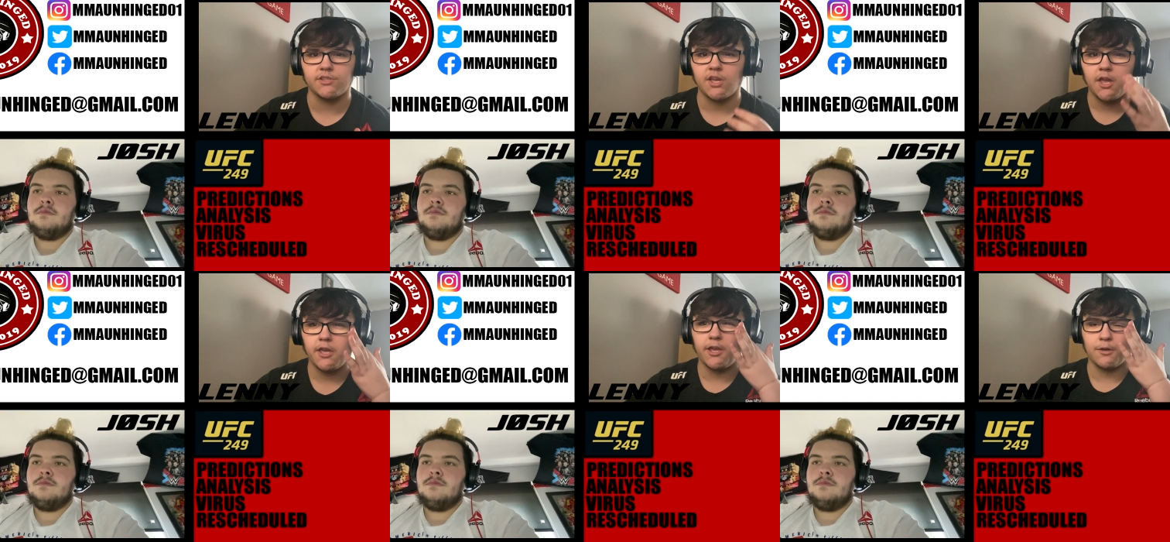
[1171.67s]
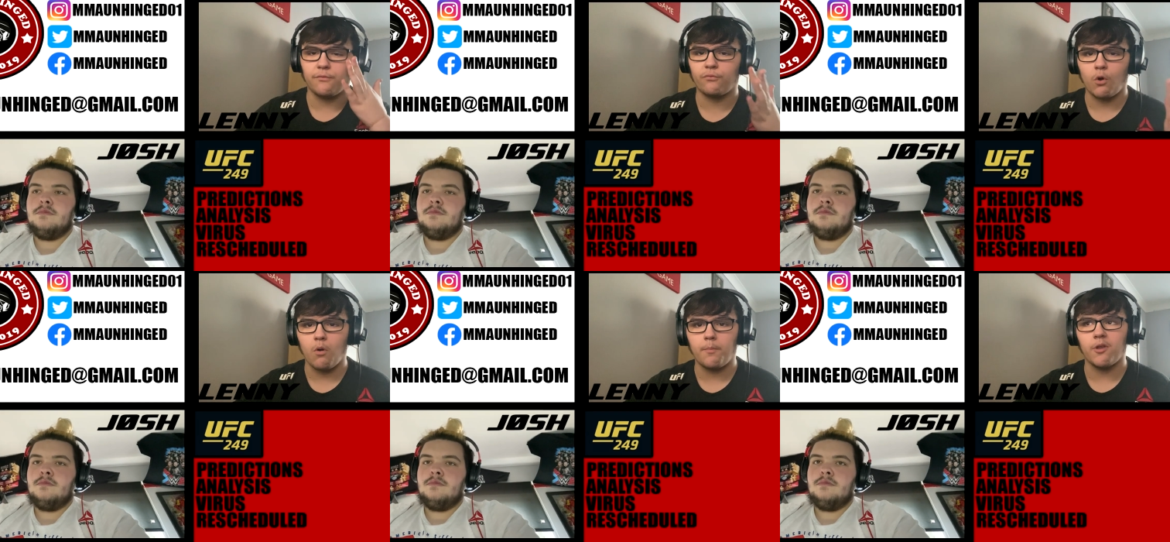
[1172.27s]
Speaker 1: is. He can
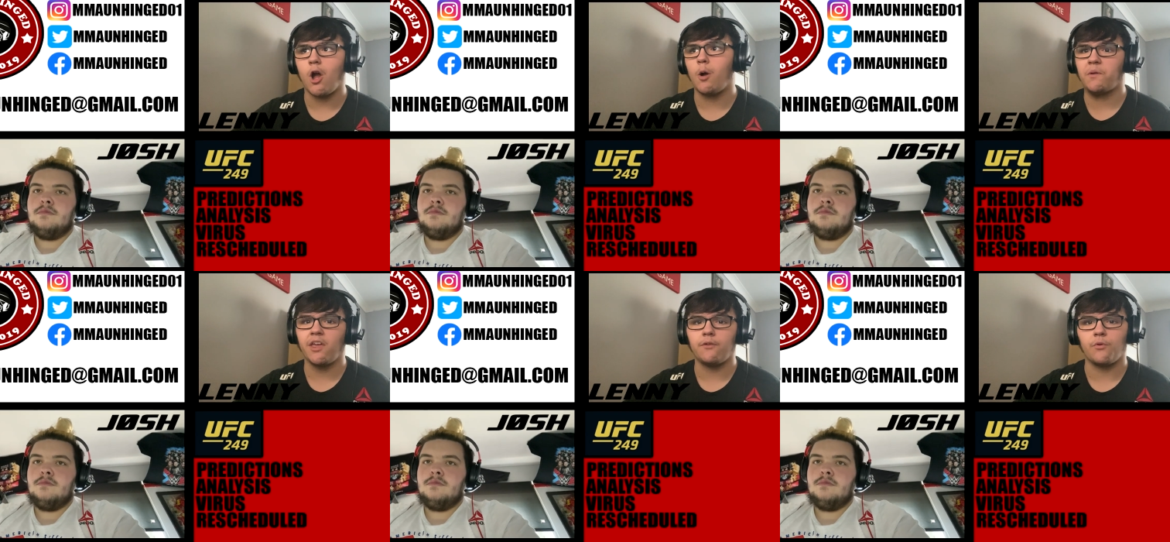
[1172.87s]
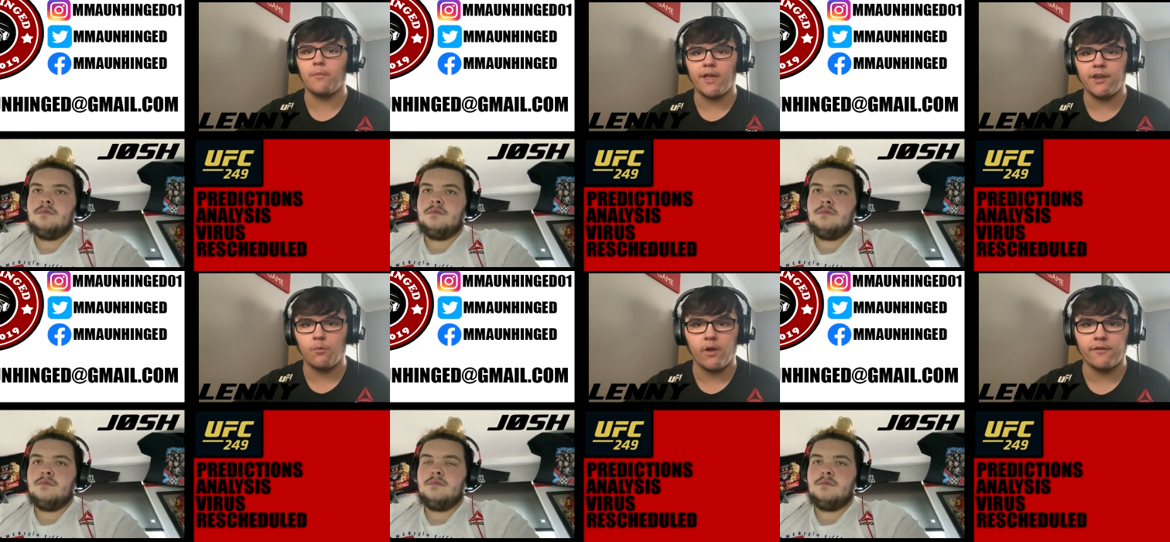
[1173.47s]
throw up an up kick from
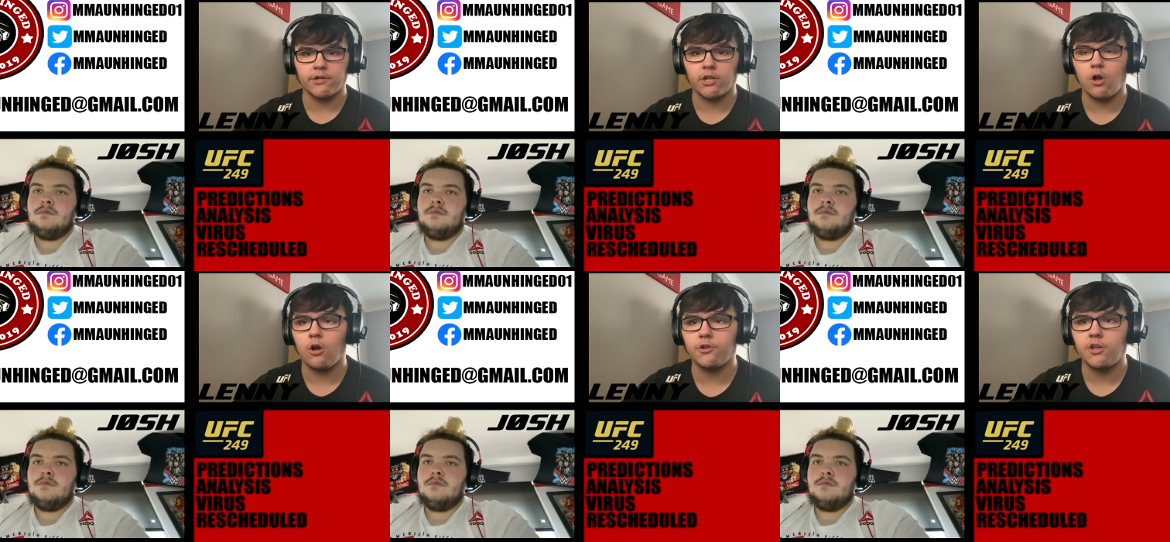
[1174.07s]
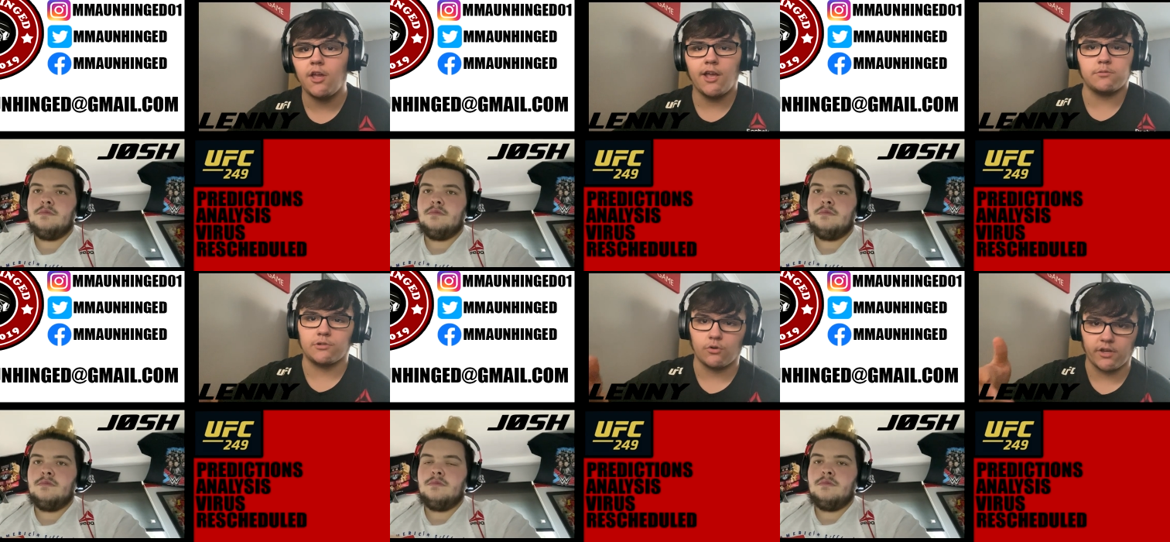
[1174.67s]
anywhere in guard, as
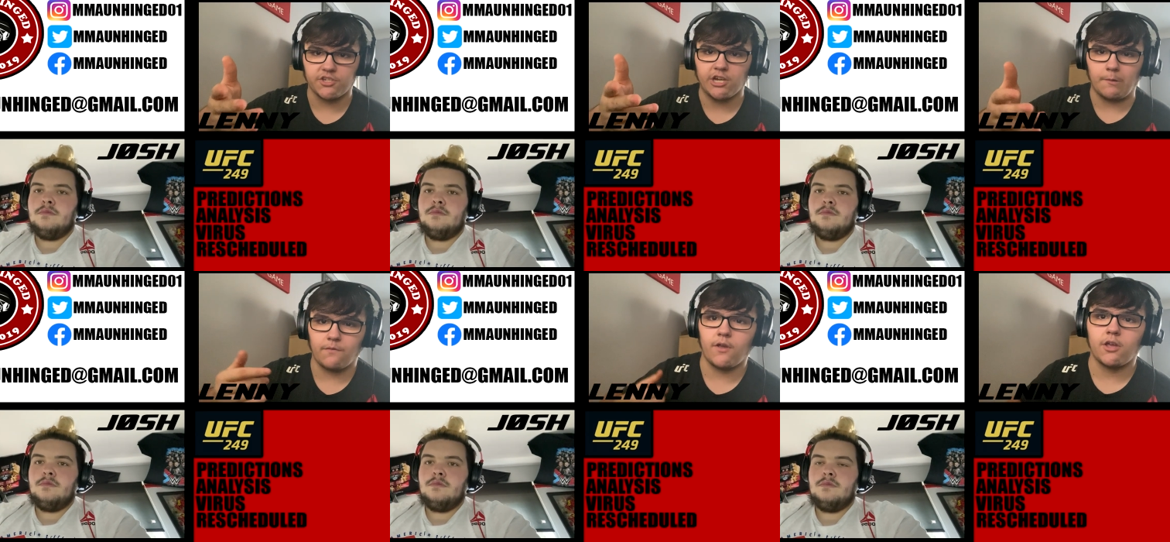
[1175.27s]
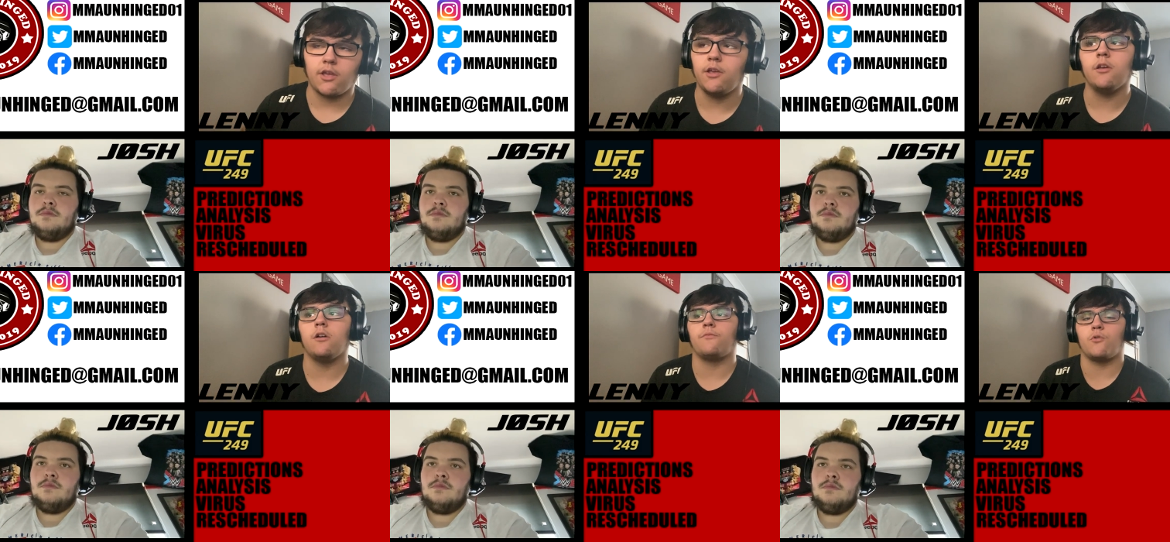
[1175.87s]
we saw against James Vick. He
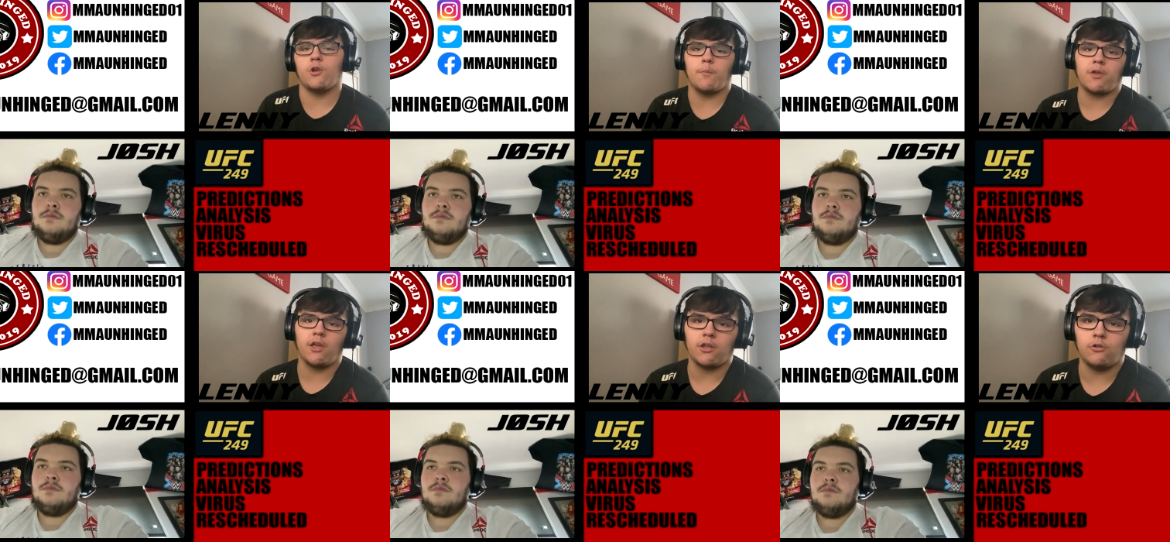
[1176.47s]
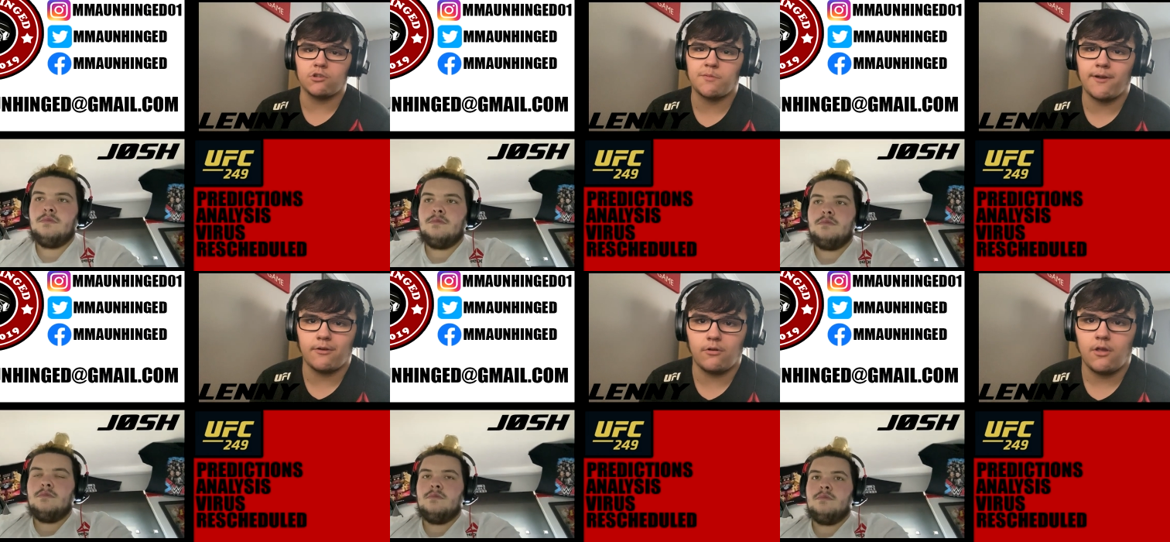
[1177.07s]
threw an up kick, knocked him
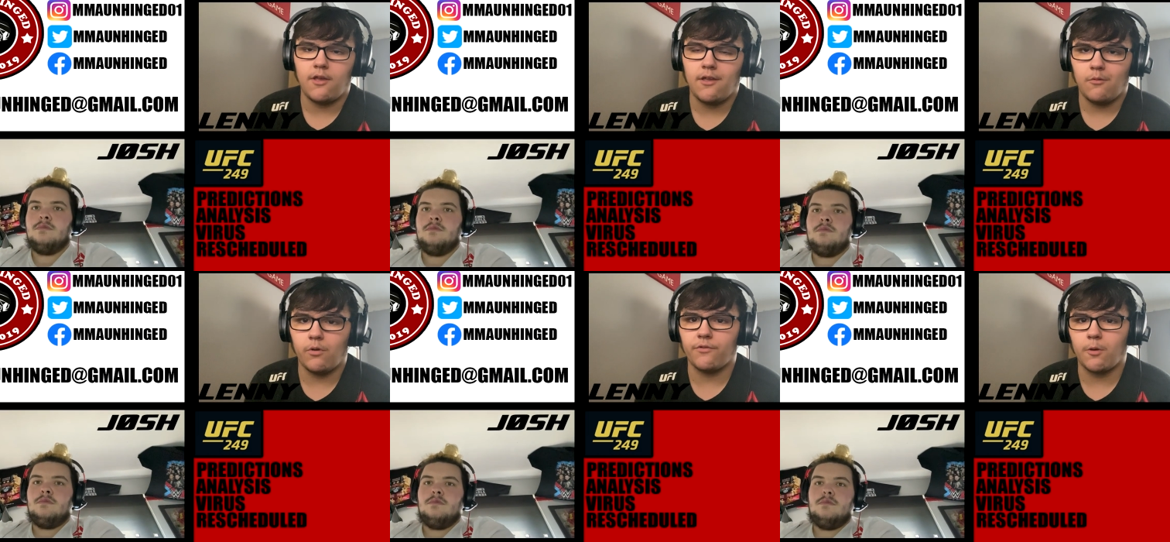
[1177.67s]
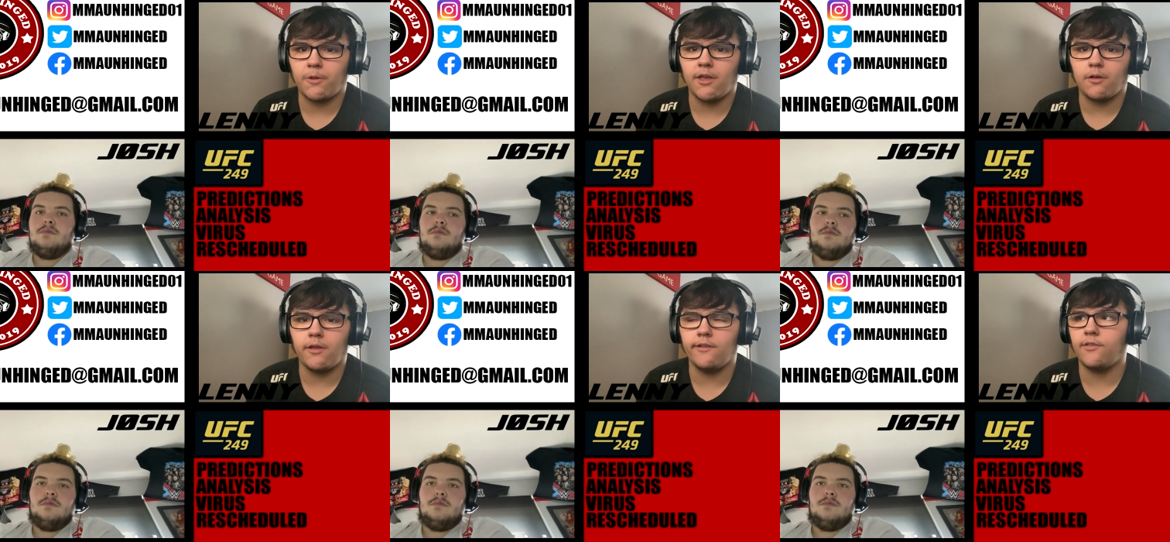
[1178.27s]
out with an up kick.
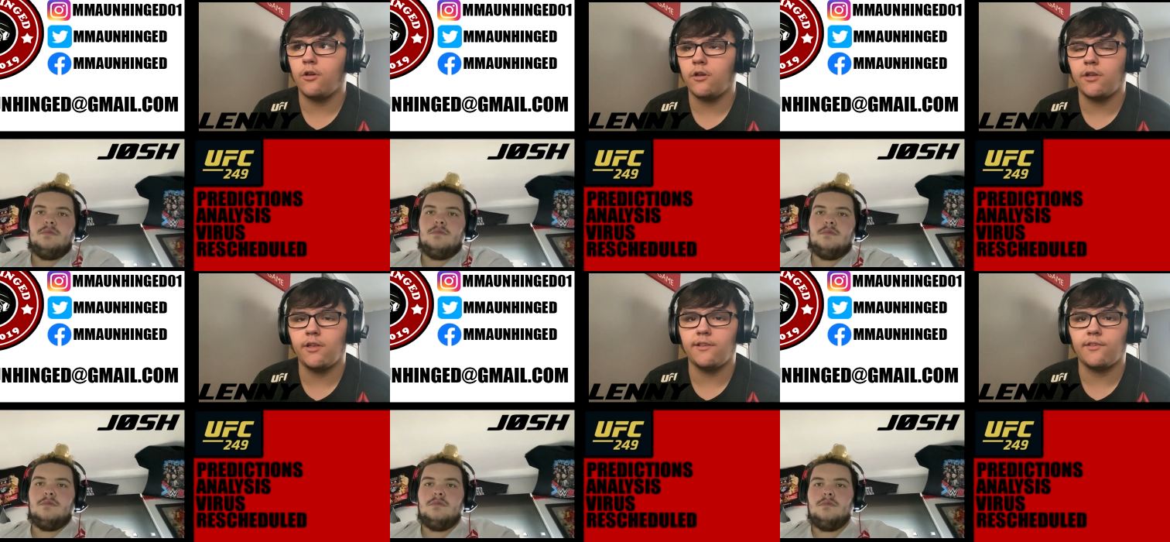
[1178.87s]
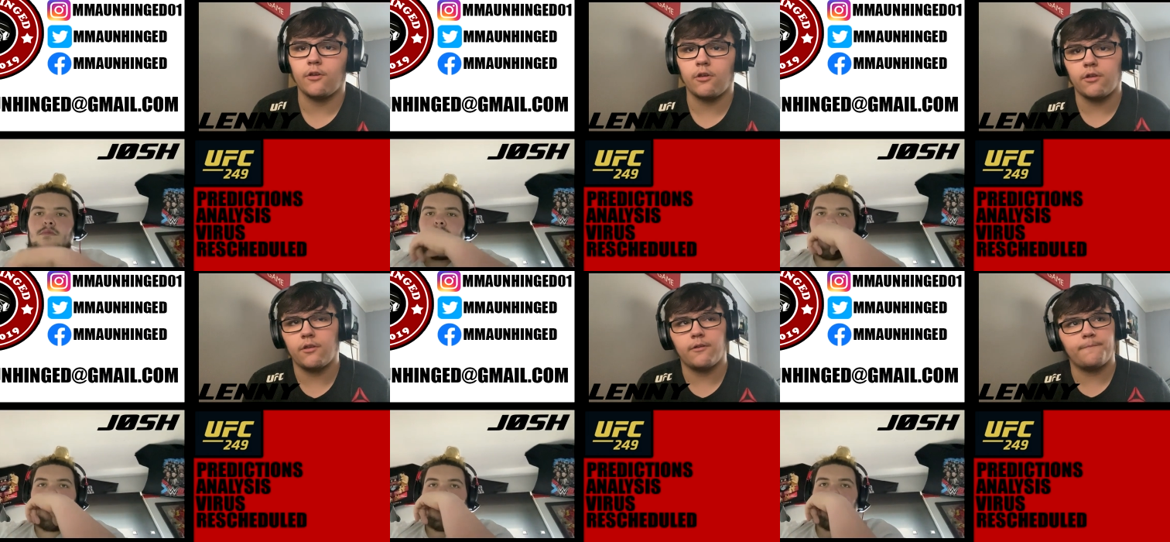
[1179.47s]
His
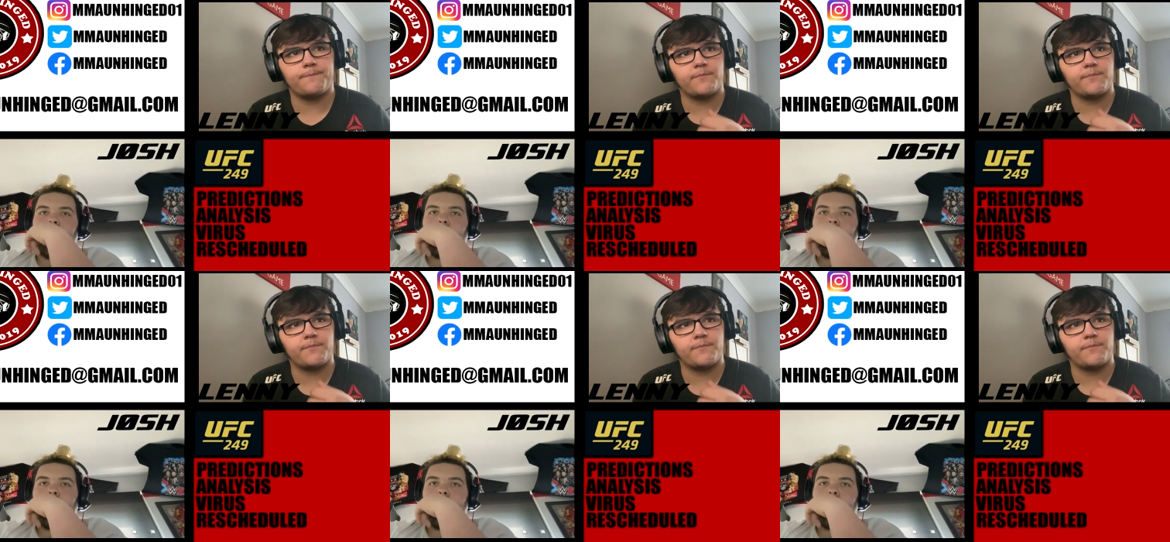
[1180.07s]
heel